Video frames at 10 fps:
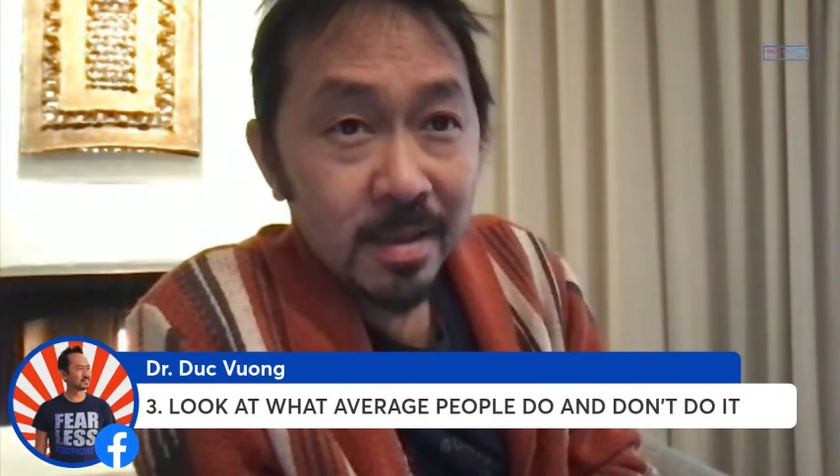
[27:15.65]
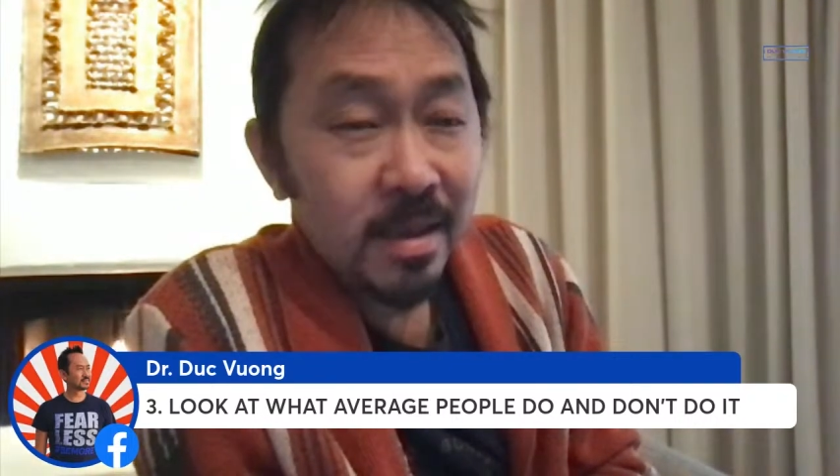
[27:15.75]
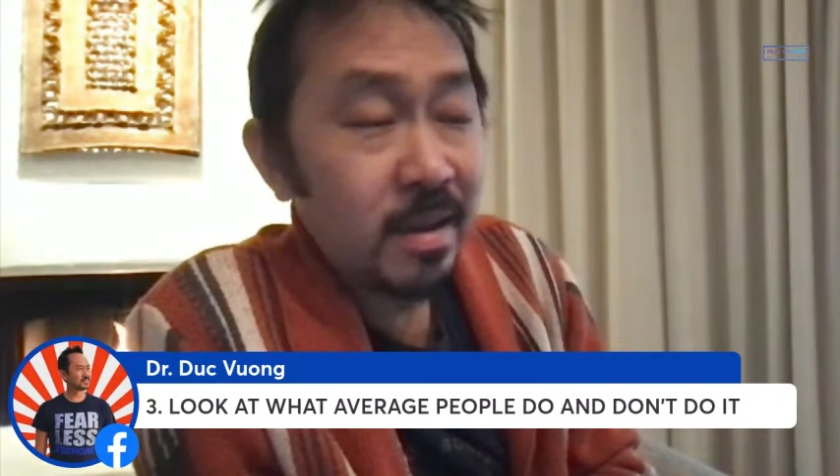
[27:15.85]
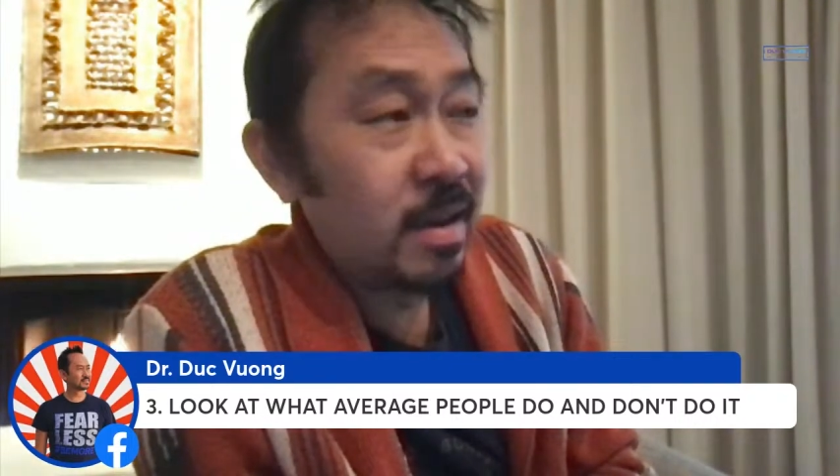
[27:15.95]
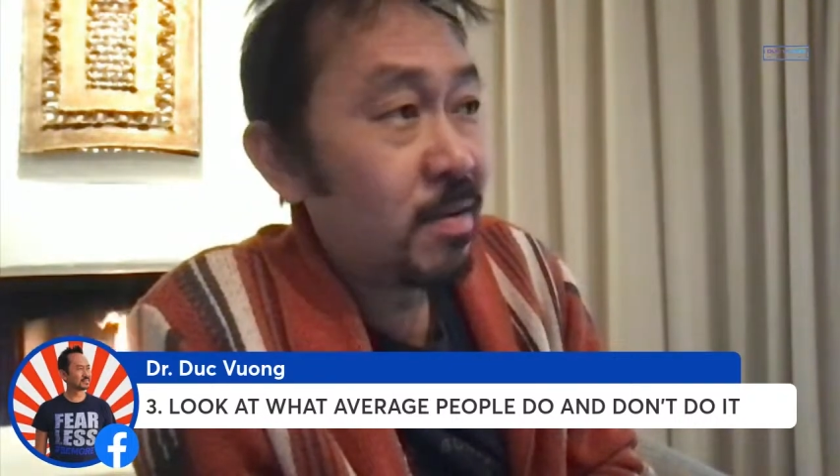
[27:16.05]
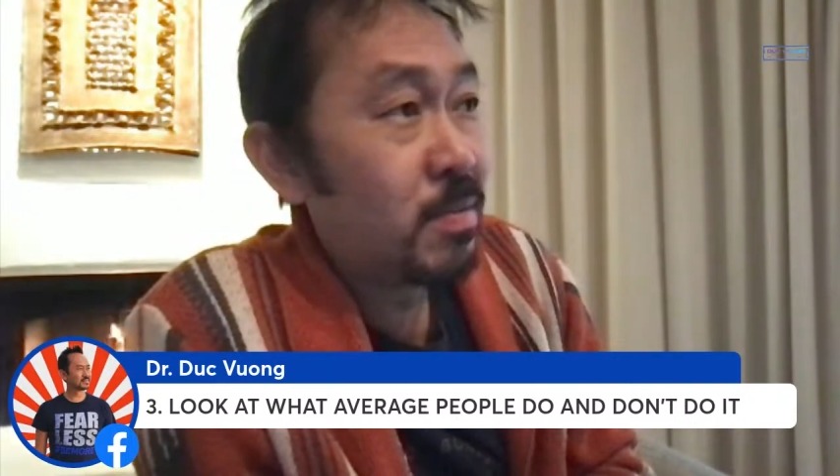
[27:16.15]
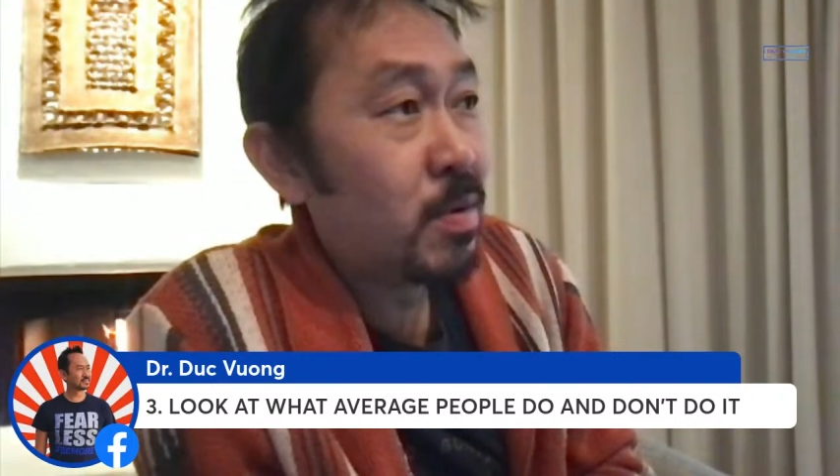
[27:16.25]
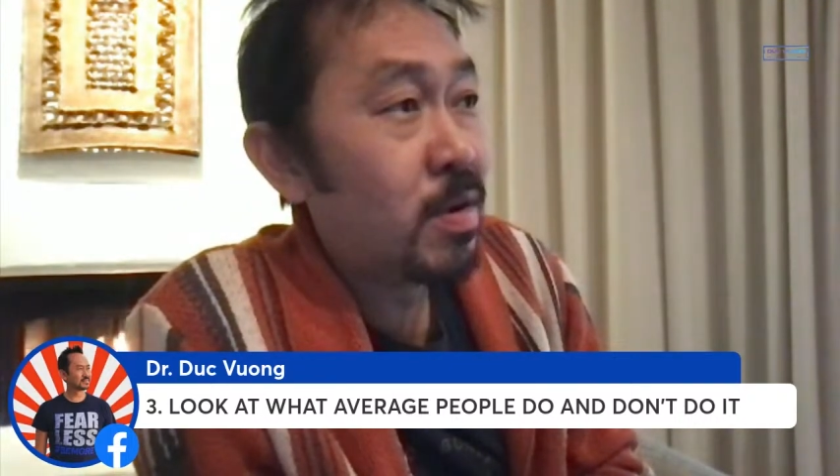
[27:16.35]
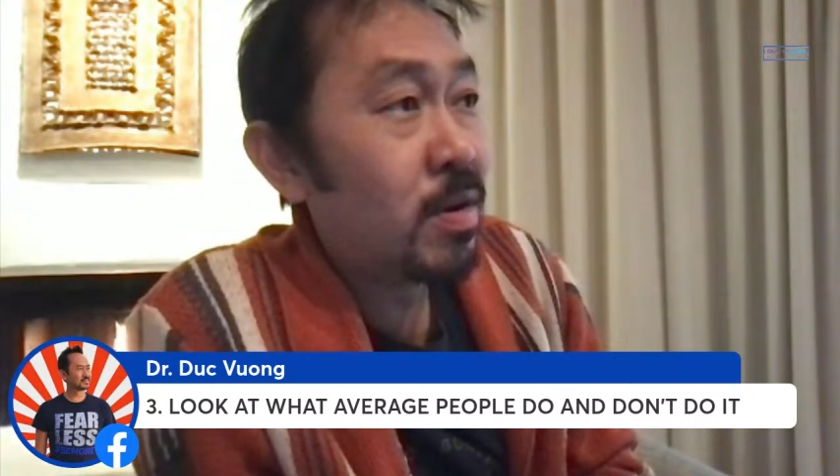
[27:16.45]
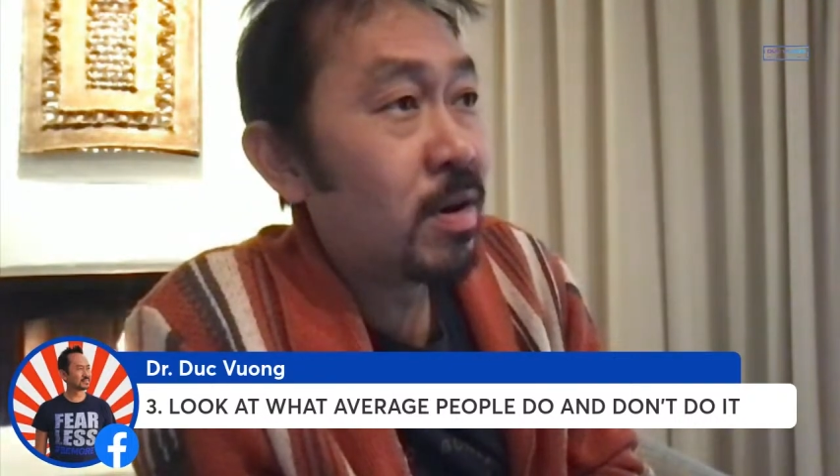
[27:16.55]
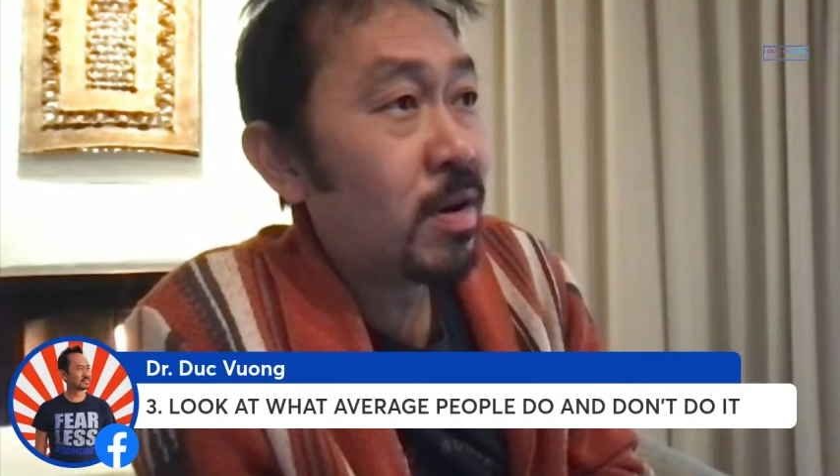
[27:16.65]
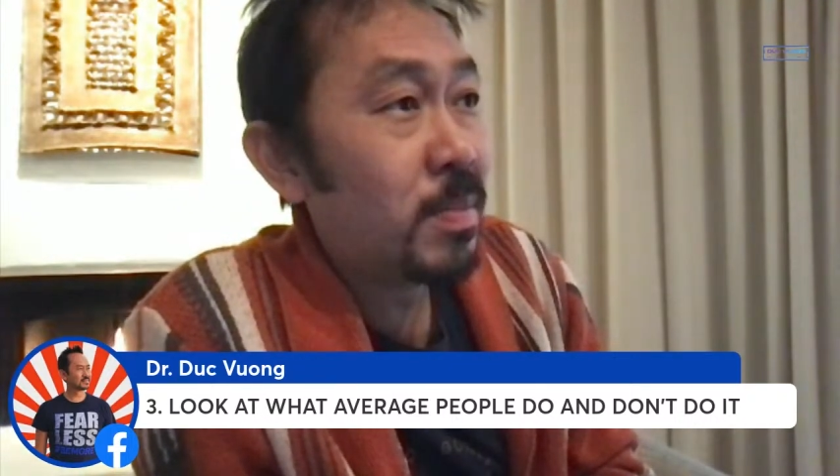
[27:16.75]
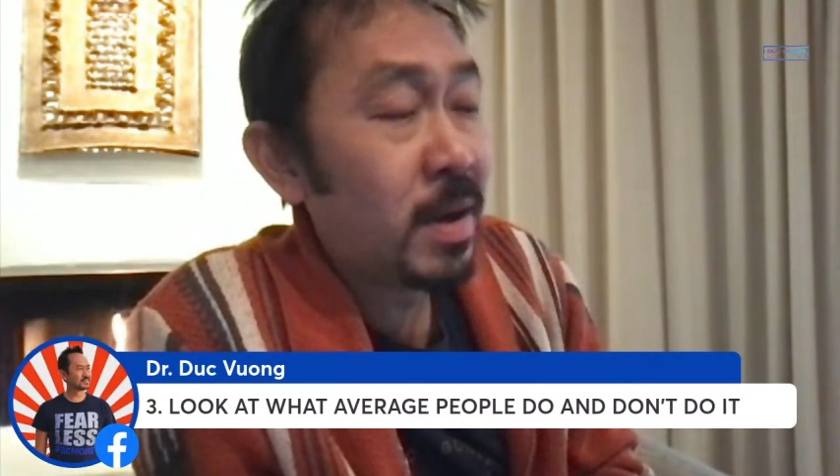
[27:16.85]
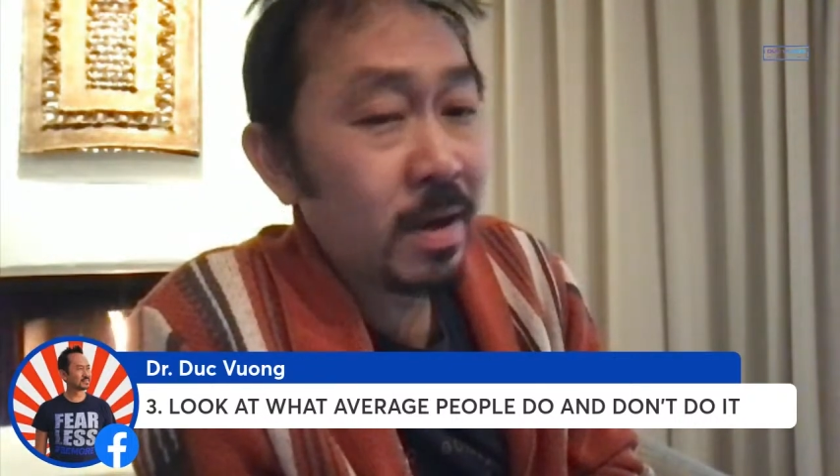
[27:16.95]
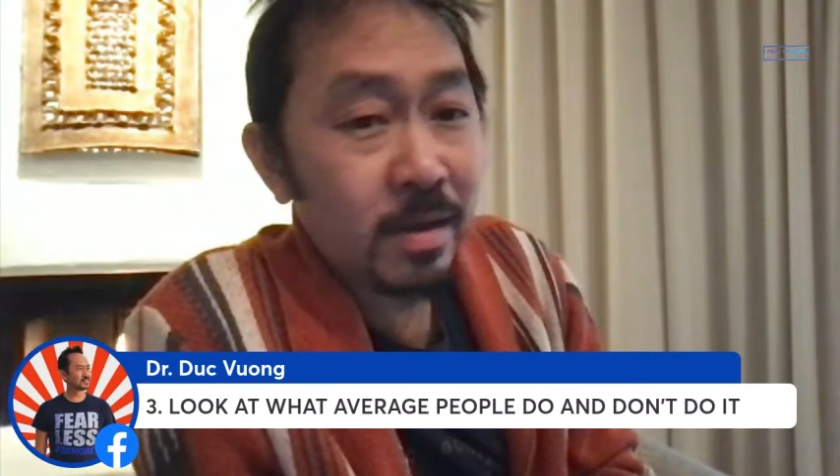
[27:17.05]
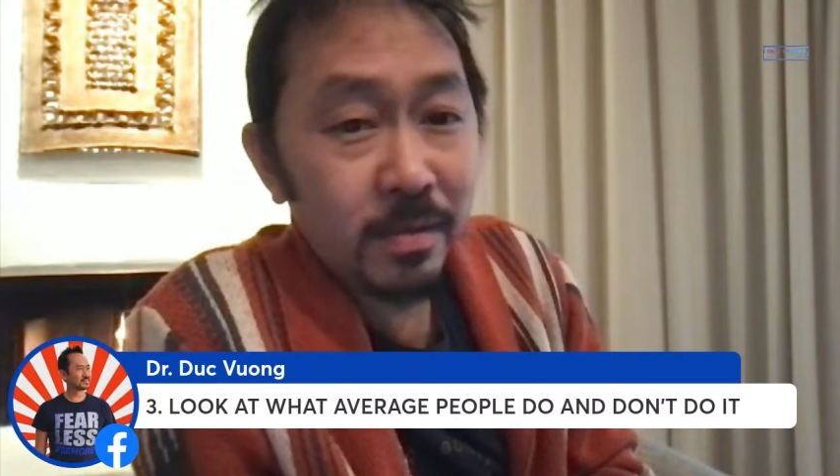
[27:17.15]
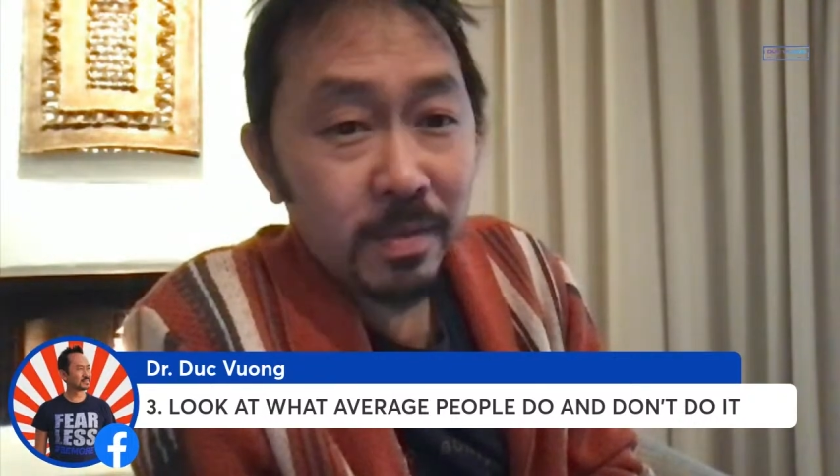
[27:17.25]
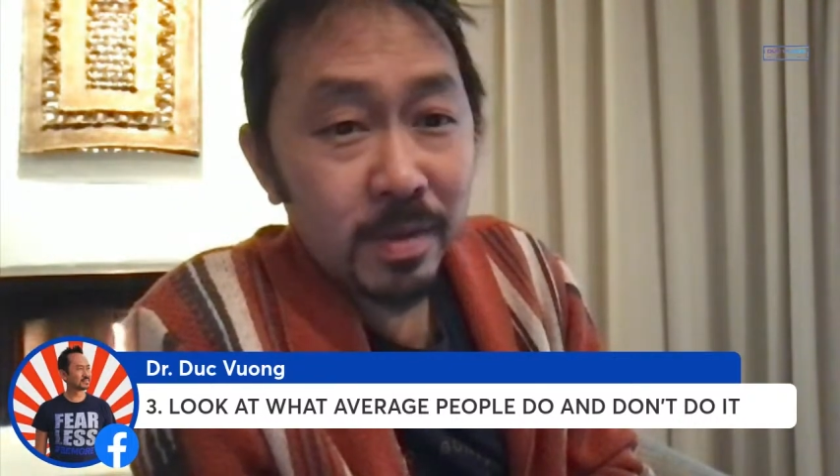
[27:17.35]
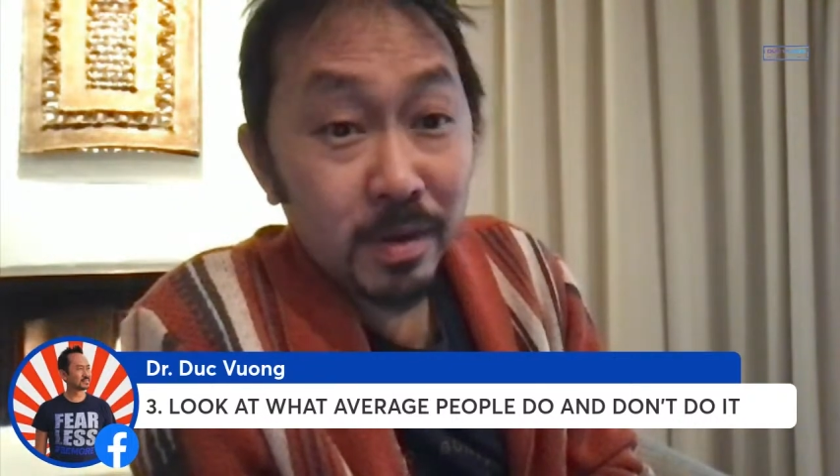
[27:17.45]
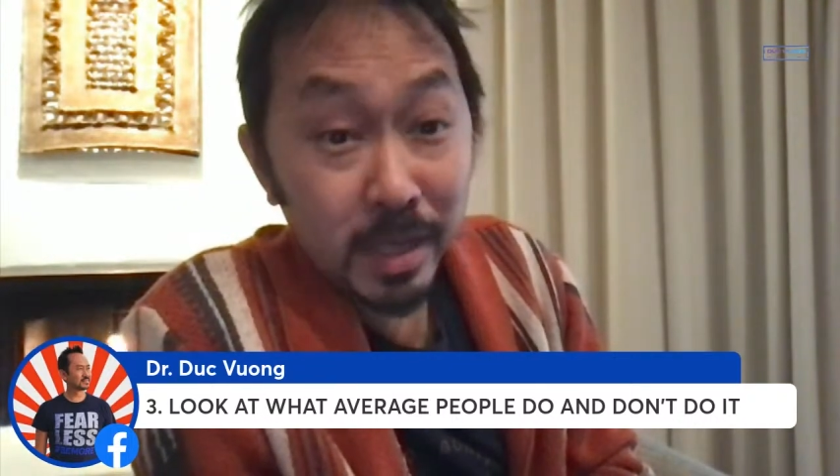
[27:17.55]
They care more
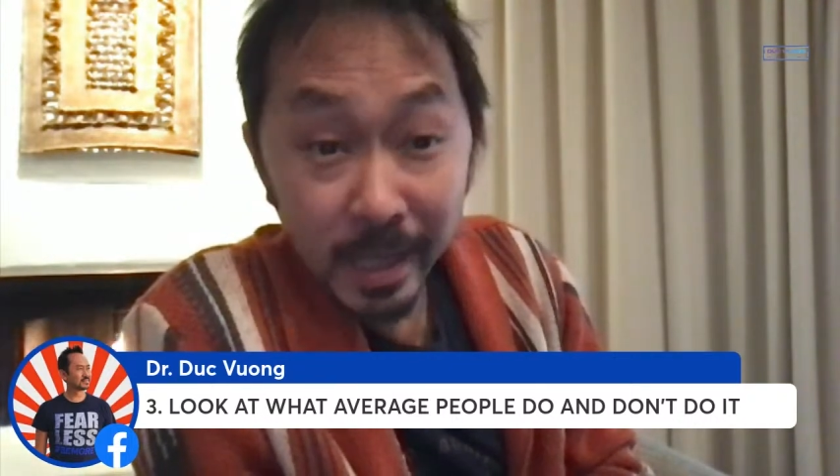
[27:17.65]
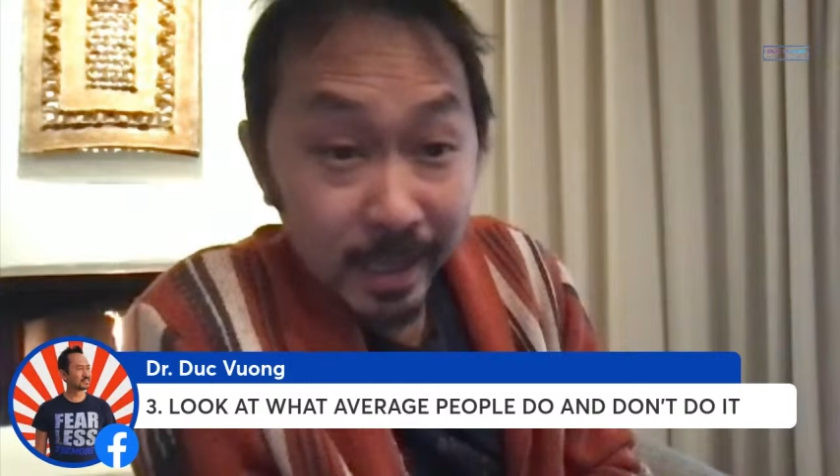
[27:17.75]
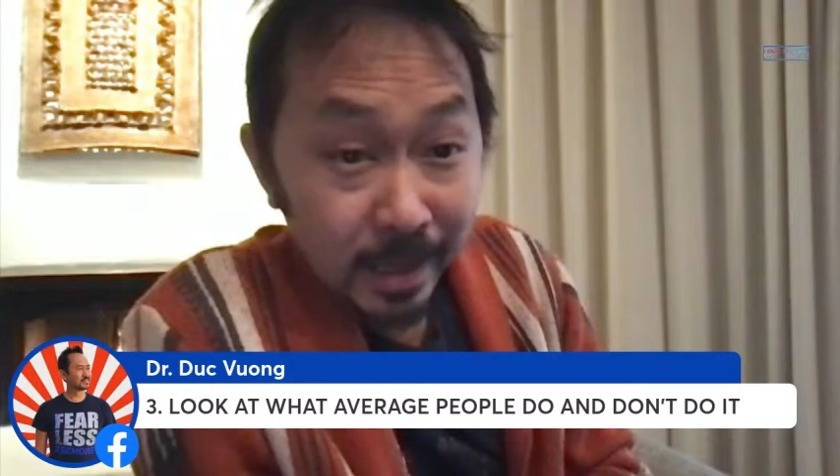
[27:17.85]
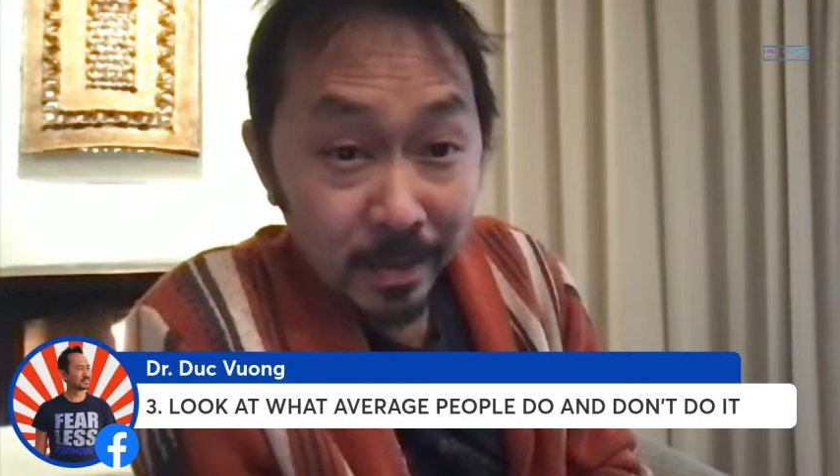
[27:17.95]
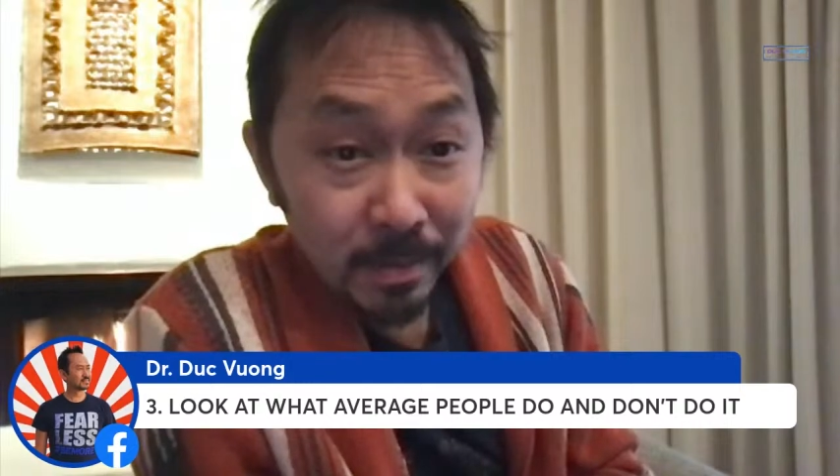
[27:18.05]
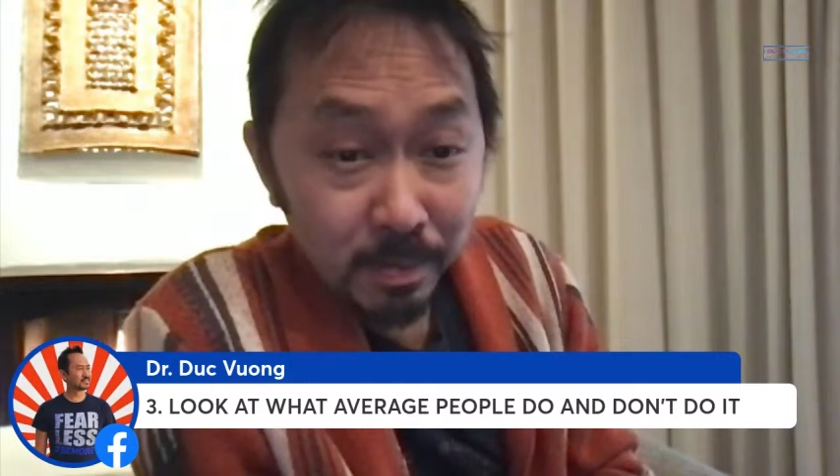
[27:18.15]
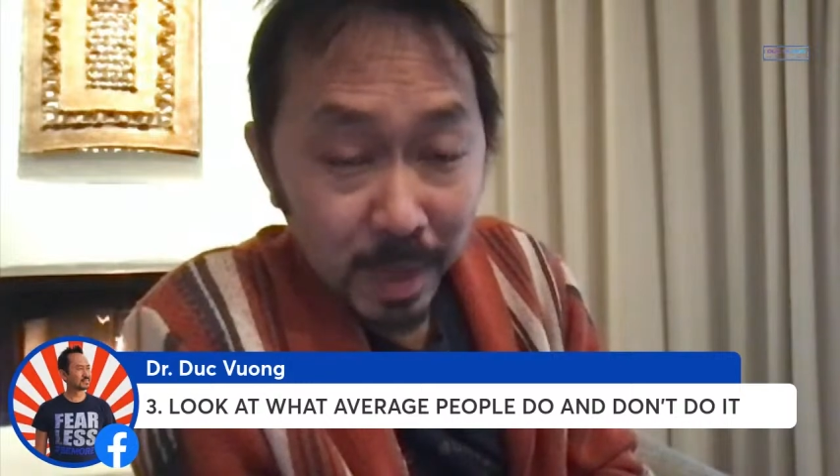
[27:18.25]
about their team,